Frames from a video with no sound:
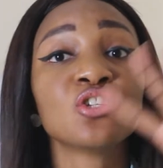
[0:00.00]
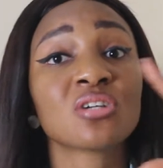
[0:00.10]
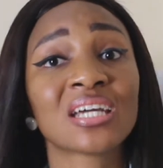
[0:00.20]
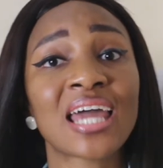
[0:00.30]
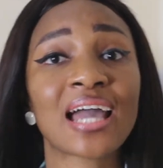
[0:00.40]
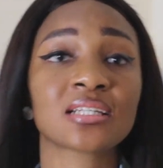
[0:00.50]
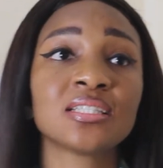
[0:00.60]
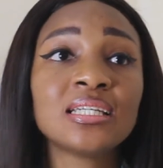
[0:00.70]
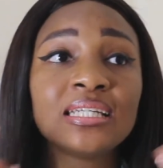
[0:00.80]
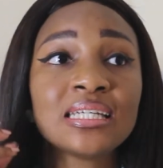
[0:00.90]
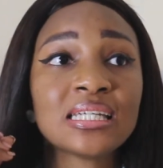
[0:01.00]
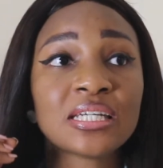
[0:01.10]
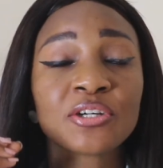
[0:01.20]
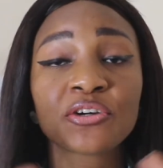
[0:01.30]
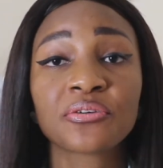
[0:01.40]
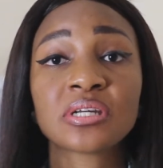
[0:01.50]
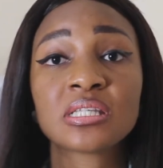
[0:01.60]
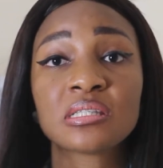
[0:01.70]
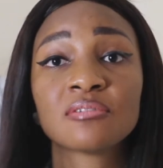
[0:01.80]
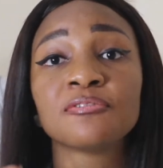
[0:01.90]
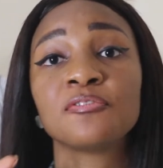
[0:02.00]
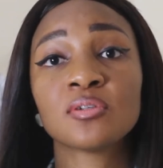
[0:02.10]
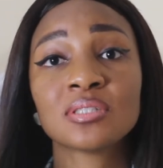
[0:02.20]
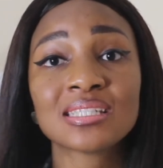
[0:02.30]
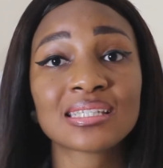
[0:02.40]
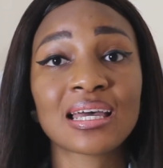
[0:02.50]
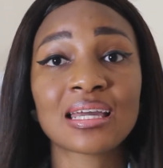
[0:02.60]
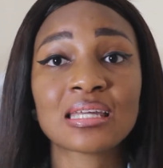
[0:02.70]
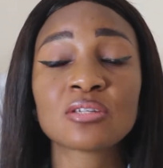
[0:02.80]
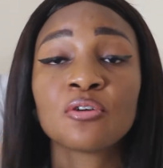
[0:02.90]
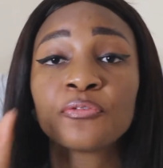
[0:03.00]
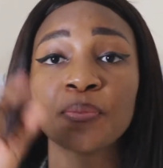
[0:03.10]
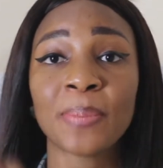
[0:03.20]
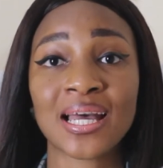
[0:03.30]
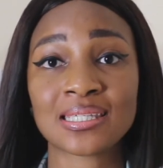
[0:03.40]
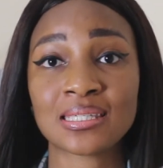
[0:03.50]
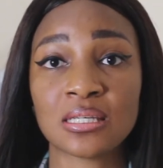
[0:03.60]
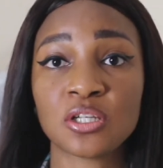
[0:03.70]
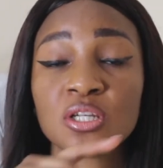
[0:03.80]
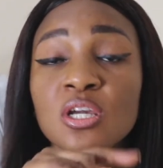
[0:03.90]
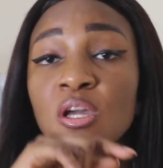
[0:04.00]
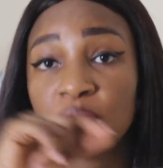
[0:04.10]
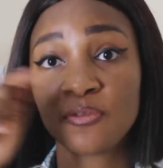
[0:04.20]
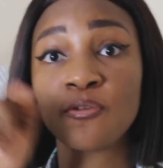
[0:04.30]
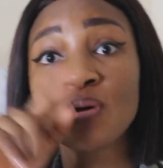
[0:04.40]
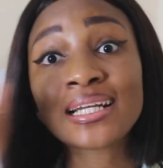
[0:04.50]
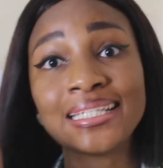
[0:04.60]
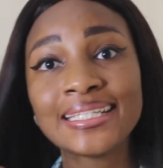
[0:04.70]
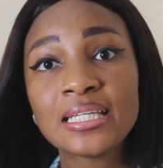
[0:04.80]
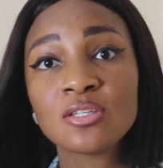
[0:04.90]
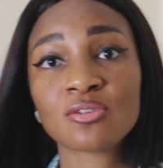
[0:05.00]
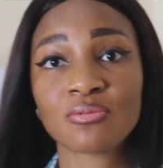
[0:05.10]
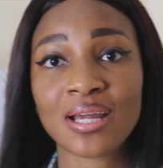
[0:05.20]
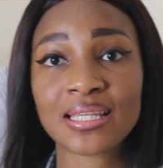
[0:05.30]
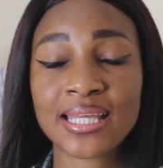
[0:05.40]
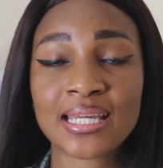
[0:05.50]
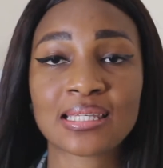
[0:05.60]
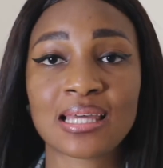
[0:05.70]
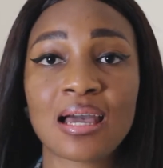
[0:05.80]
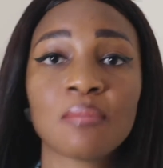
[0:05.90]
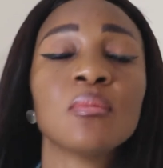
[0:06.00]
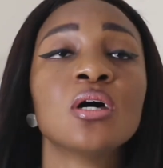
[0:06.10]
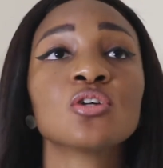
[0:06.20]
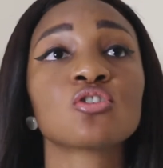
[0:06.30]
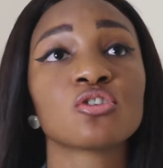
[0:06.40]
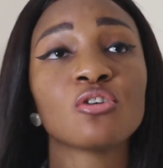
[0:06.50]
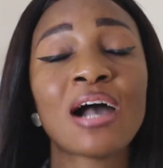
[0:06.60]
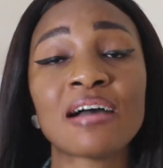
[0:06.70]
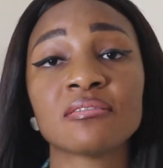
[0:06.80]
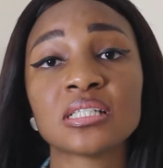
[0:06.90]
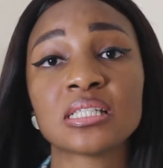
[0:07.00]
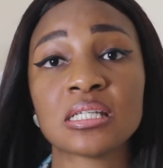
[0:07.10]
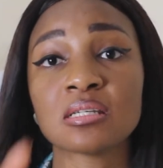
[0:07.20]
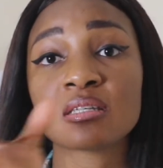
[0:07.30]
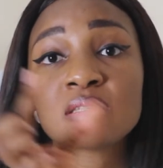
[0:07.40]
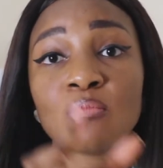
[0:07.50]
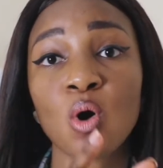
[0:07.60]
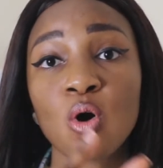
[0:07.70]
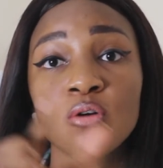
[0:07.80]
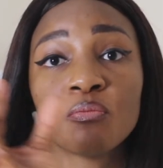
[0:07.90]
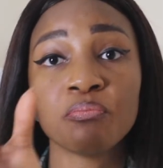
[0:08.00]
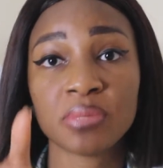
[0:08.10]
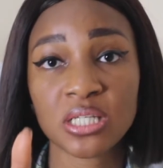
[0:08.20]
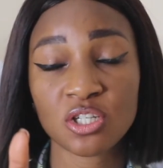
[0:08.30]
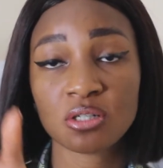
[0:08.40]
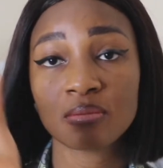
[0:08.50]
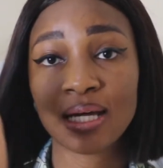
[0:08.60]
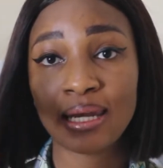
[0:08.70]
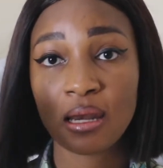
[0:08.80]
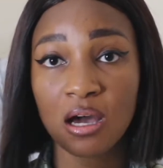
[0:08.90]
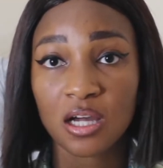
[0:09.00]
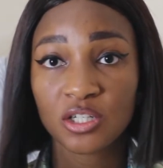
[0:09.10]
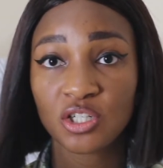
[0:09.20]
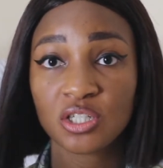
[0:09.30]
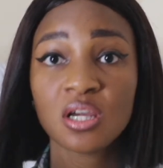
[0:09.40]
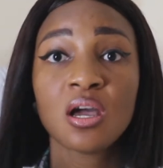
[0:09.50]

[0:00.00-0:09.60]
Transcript: you can actually increase the font size of your passage before clicking to write the exam. So you have it in small, medium, and large